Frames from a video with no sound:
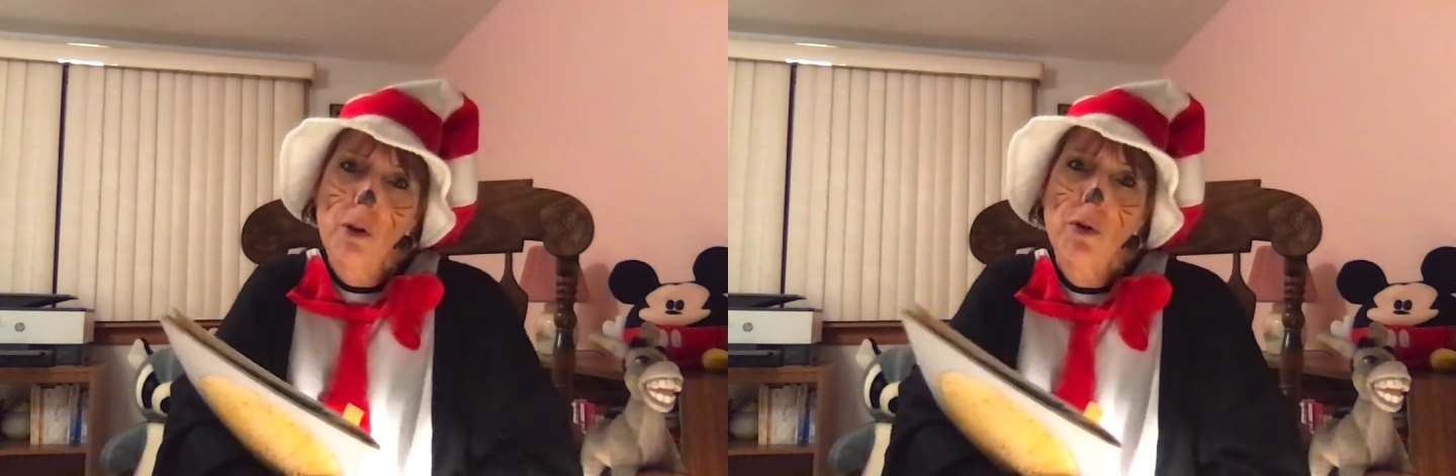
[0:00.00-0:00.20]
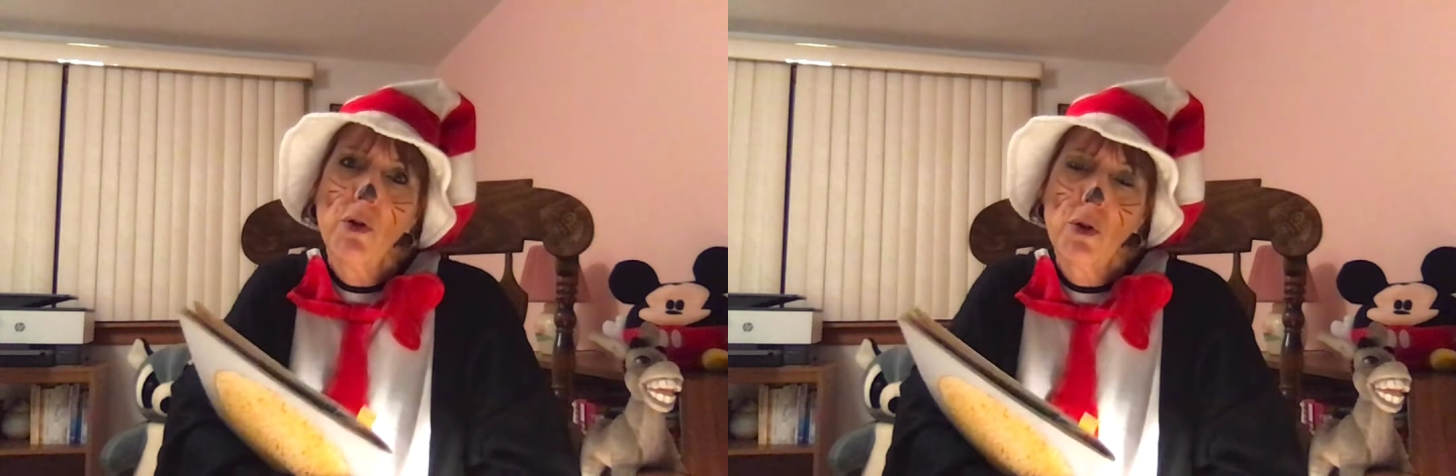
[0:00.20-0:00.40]

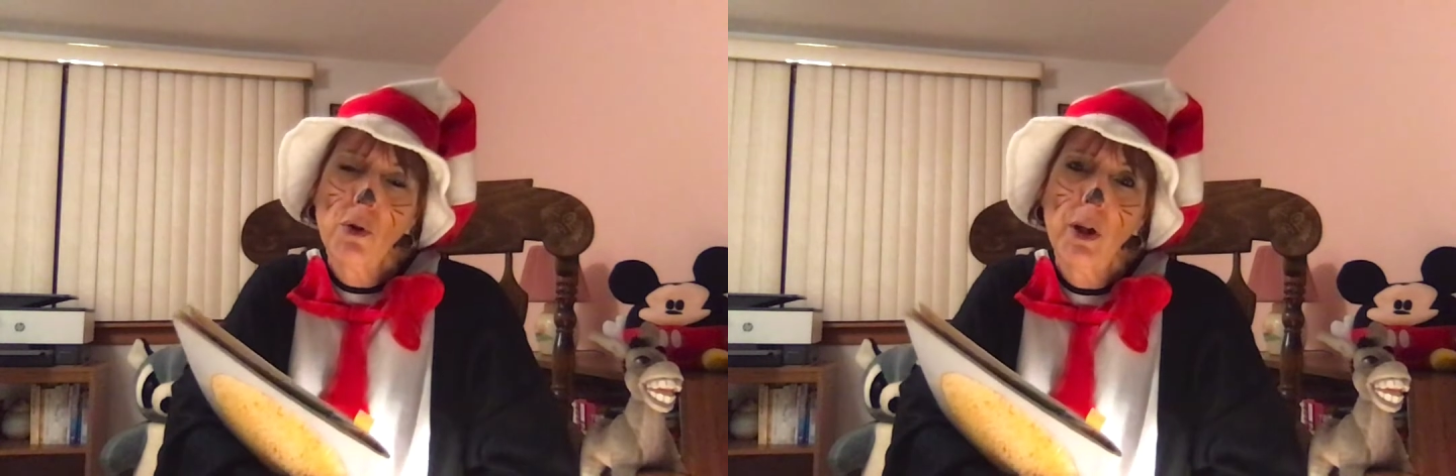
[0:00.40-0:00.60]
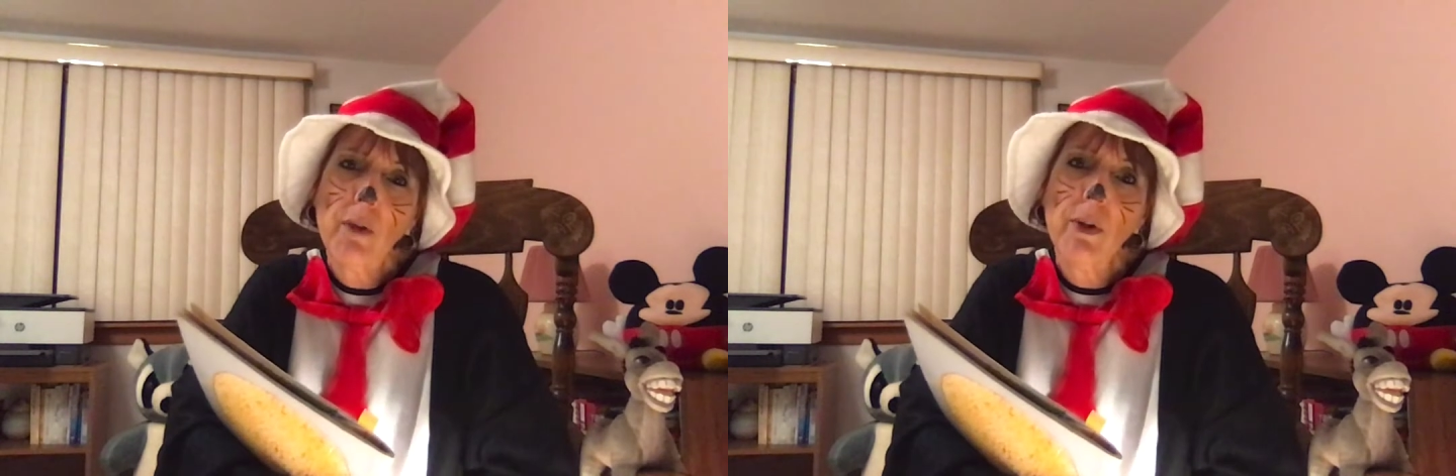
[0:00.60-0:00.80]
the
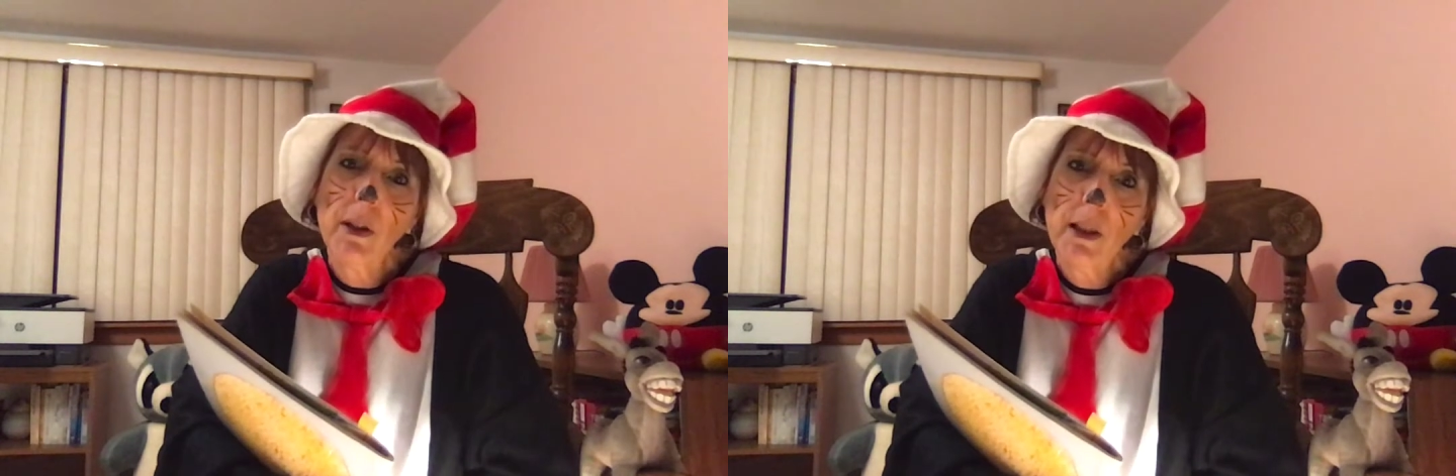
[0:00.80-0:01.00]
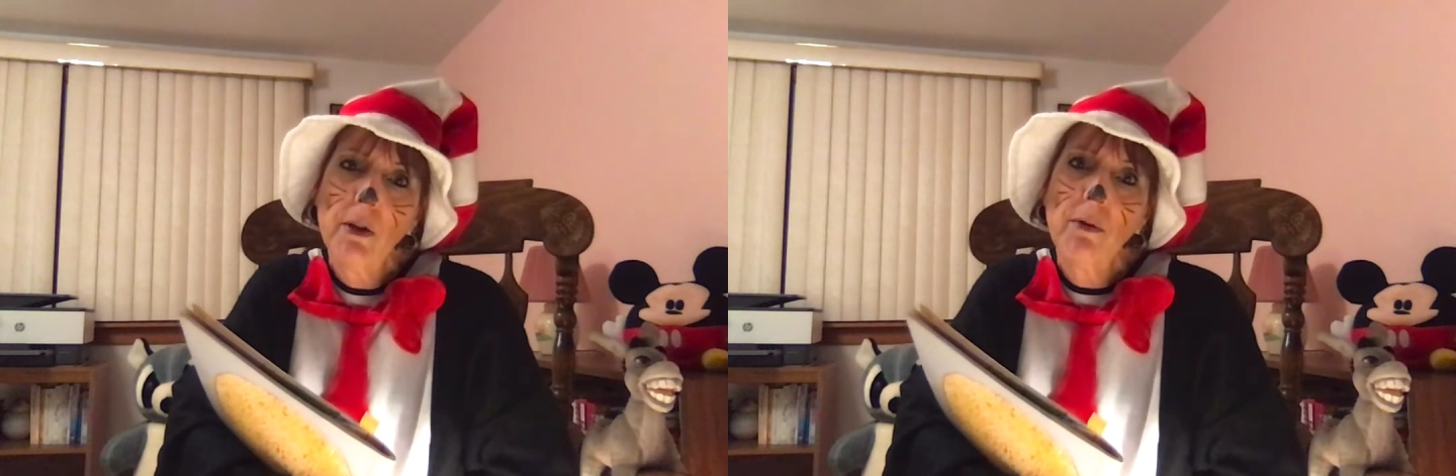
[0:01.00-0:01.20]
story of the
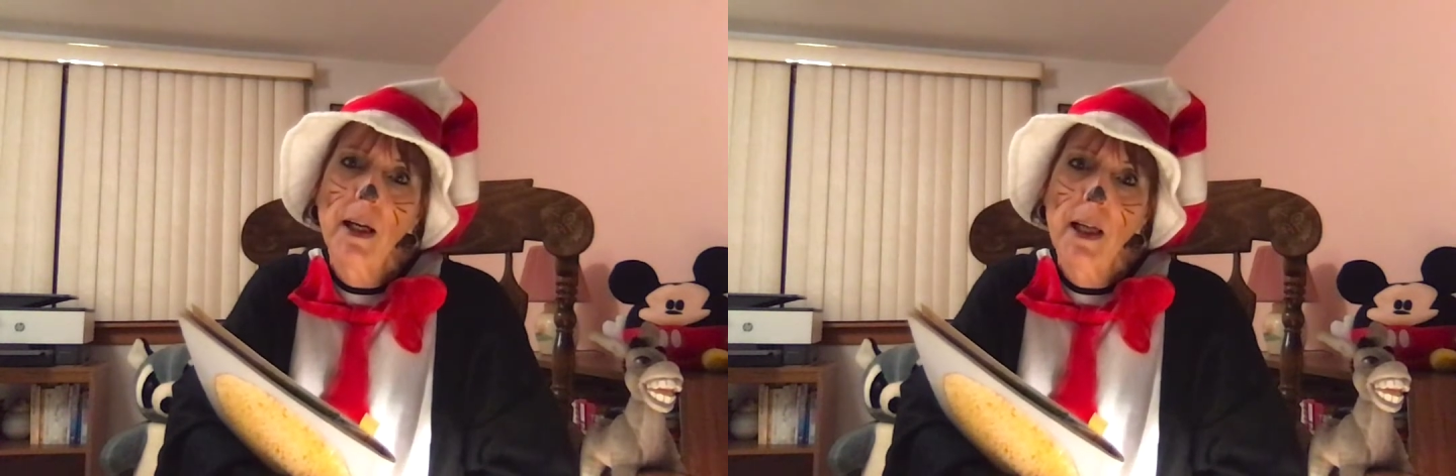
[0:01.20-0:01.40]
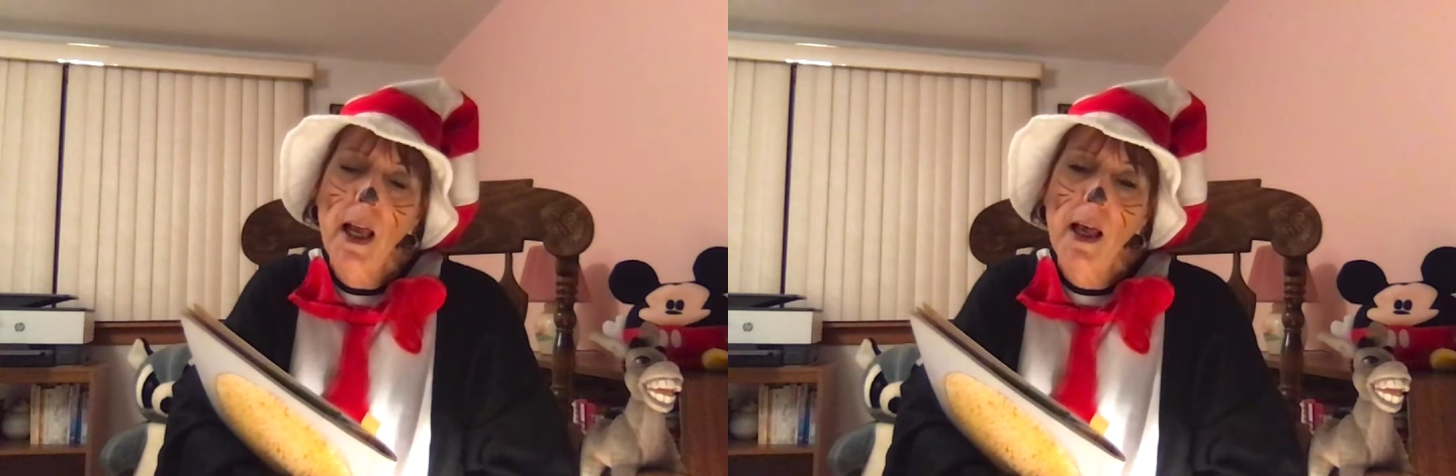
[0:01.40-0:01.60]
Little
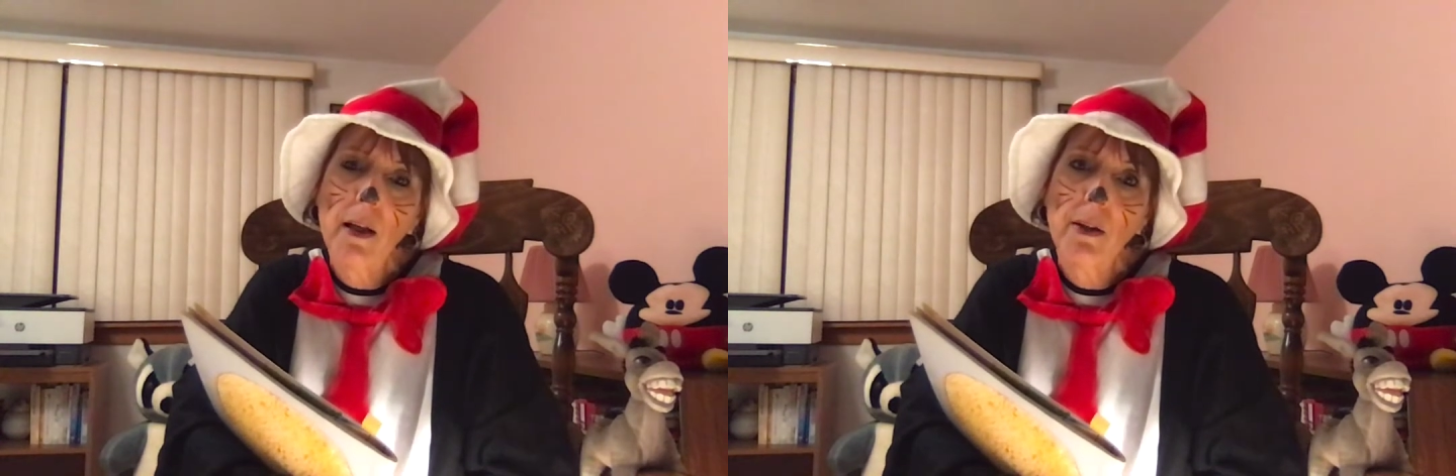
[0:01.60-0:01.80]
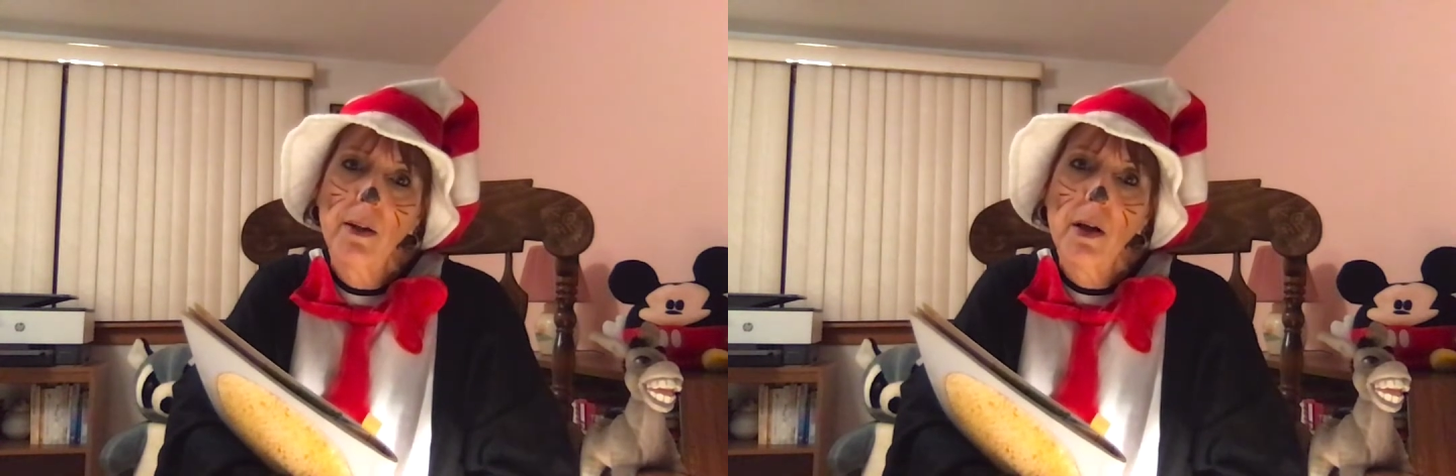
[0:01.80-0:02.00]
Red Hen.